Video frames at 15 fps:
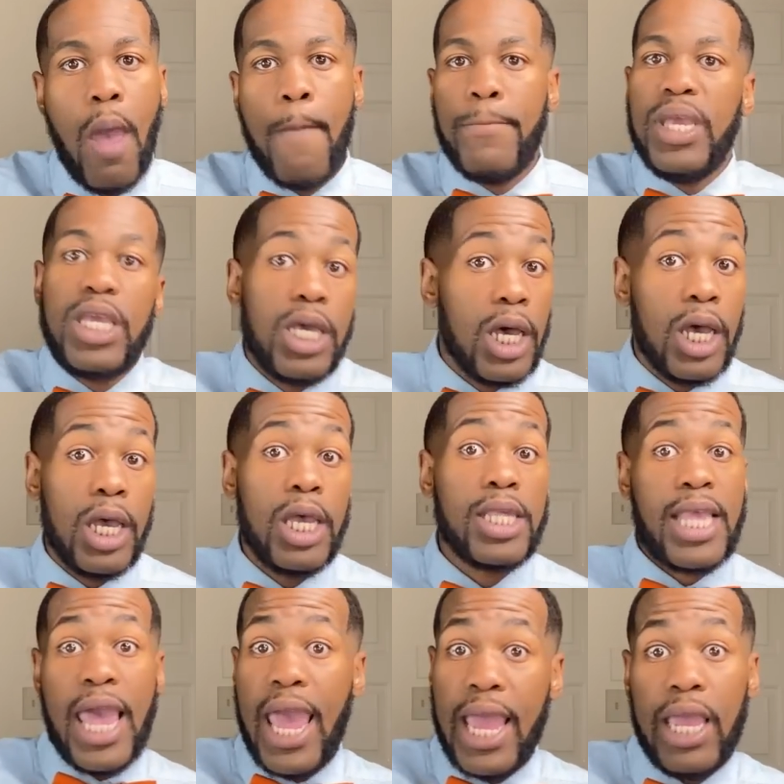Because
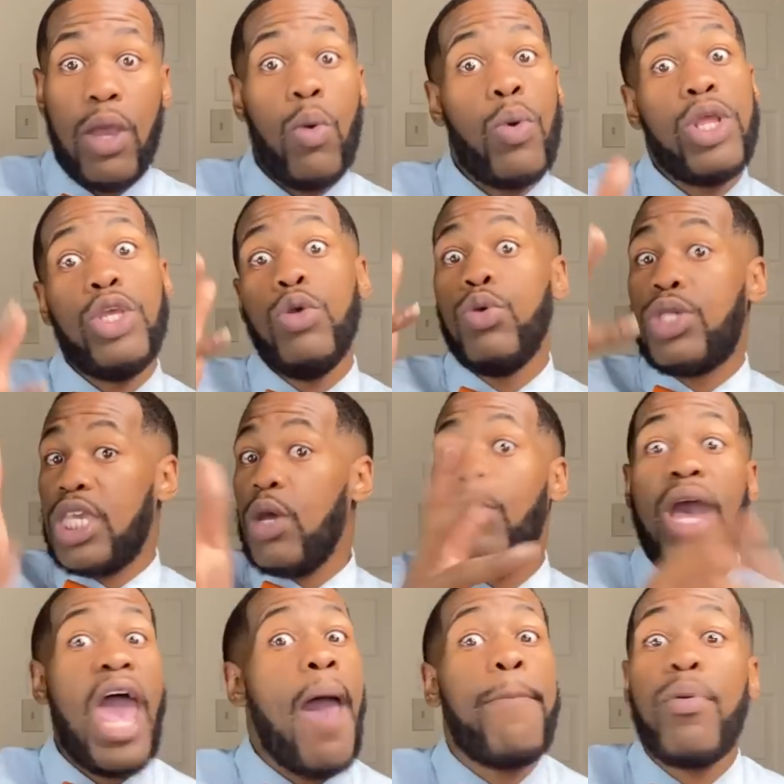hey, when you see what
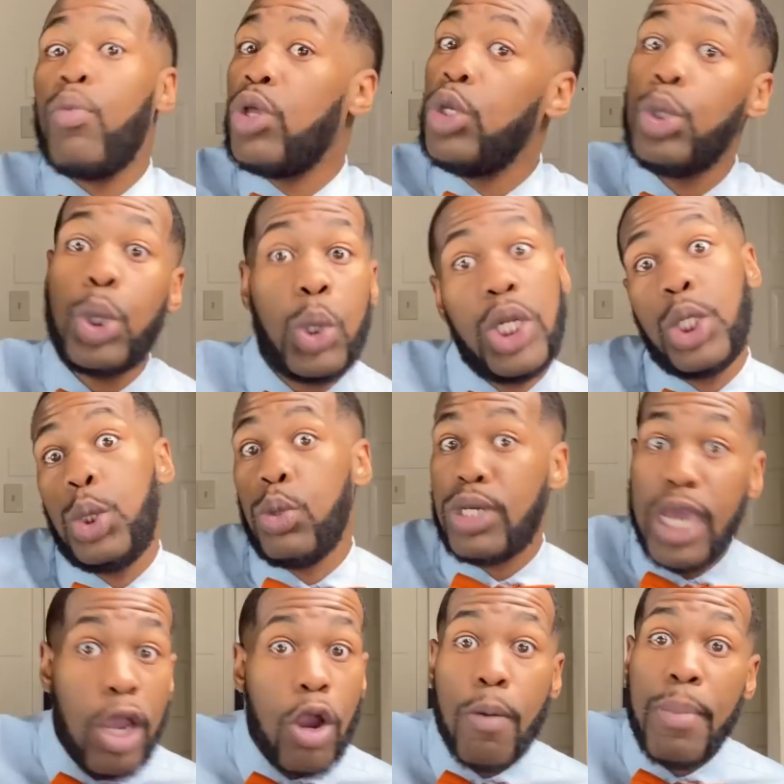happened when you show that you
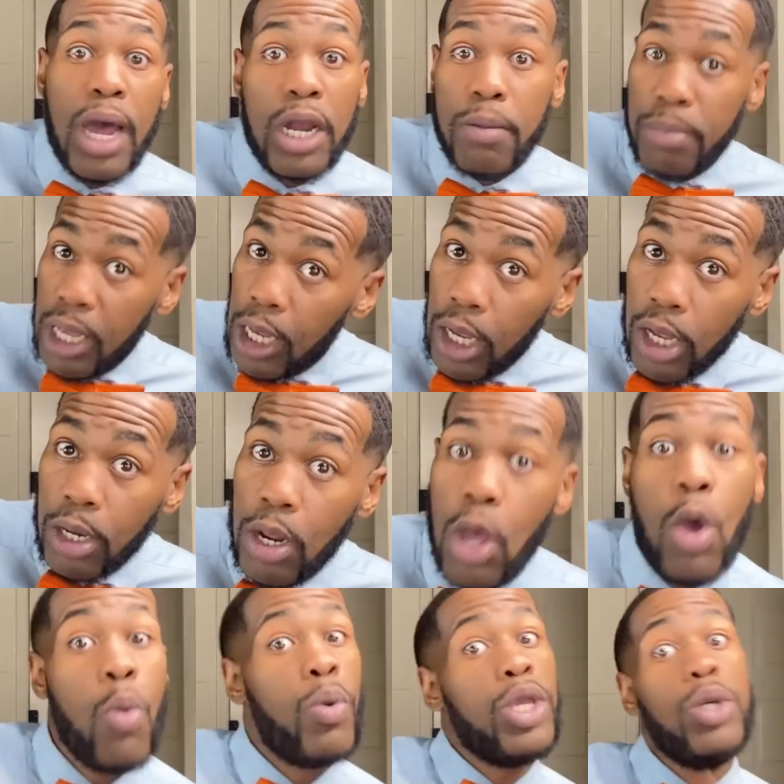care about a man,
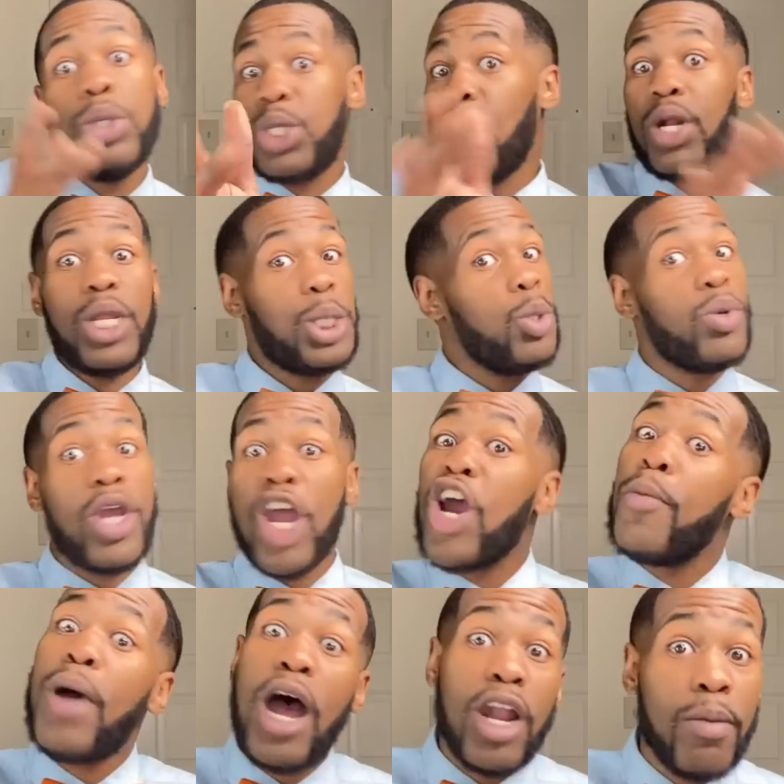when you show that you care
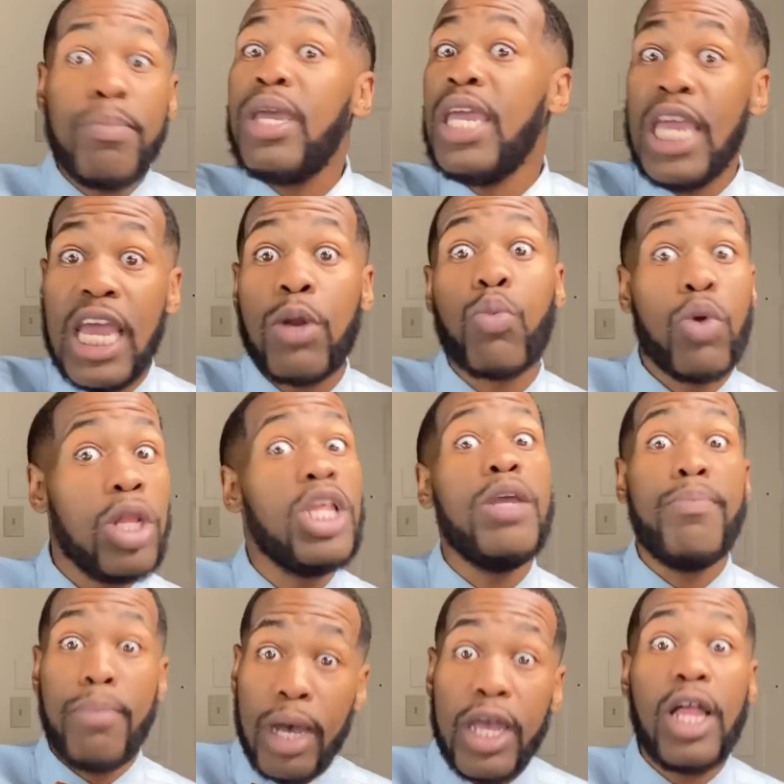about a man, really
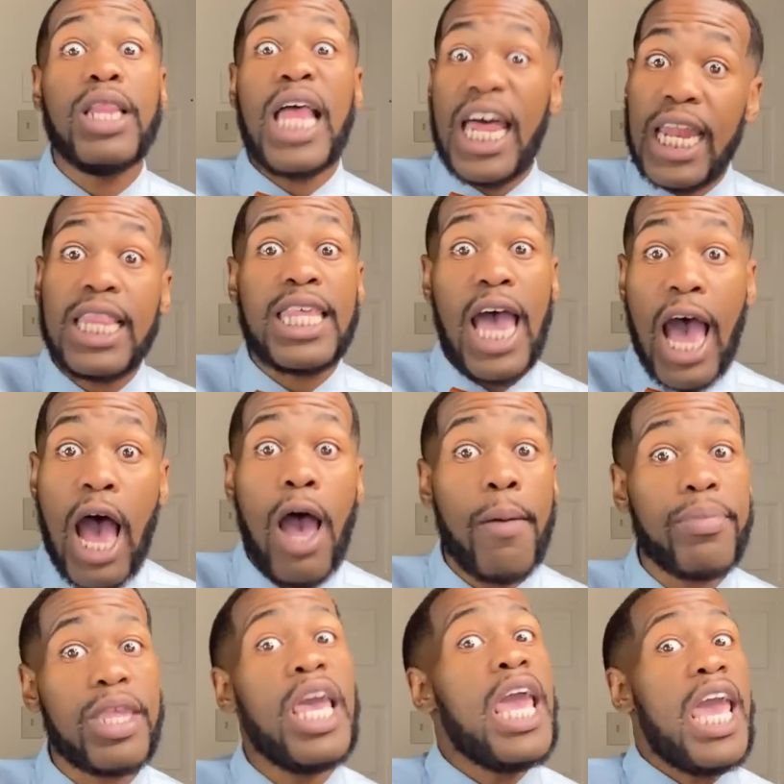a lot of
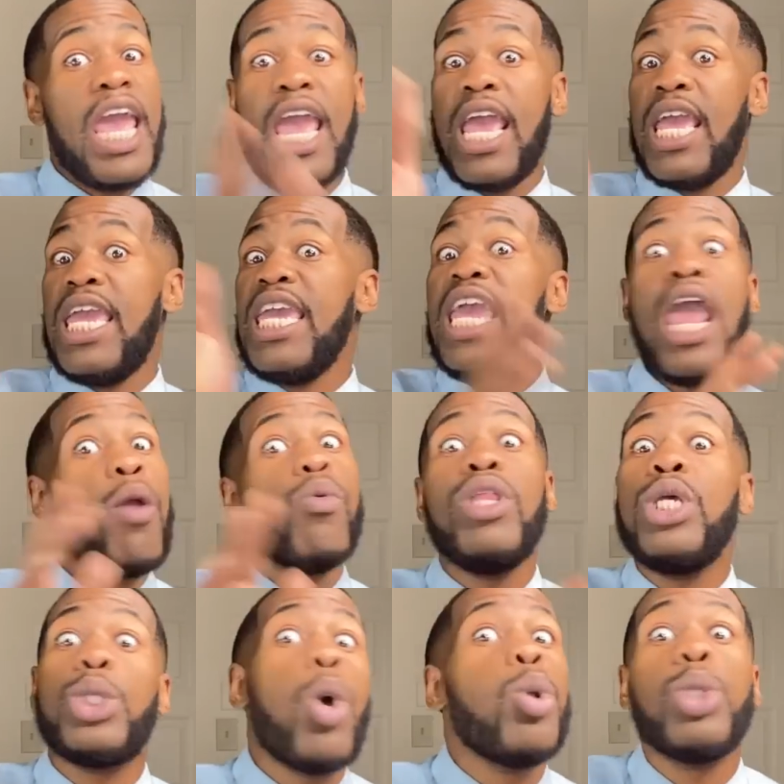times, and he ain't really
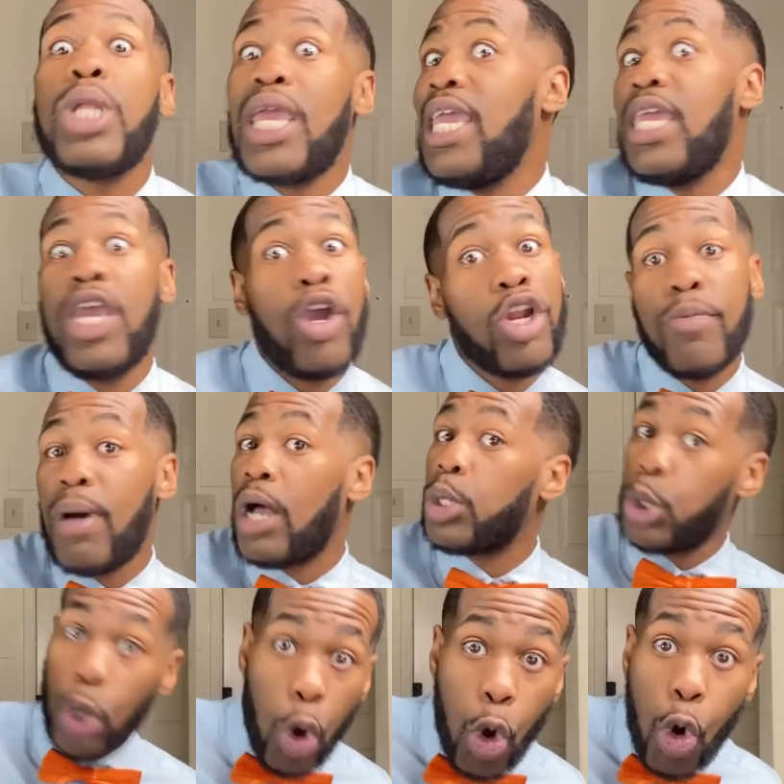showed you that he cared about
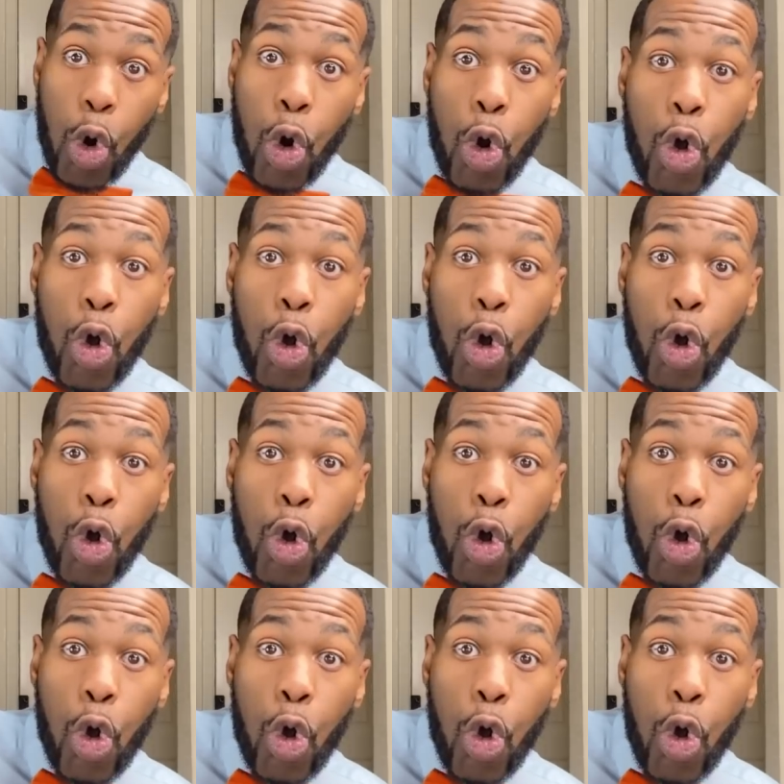you,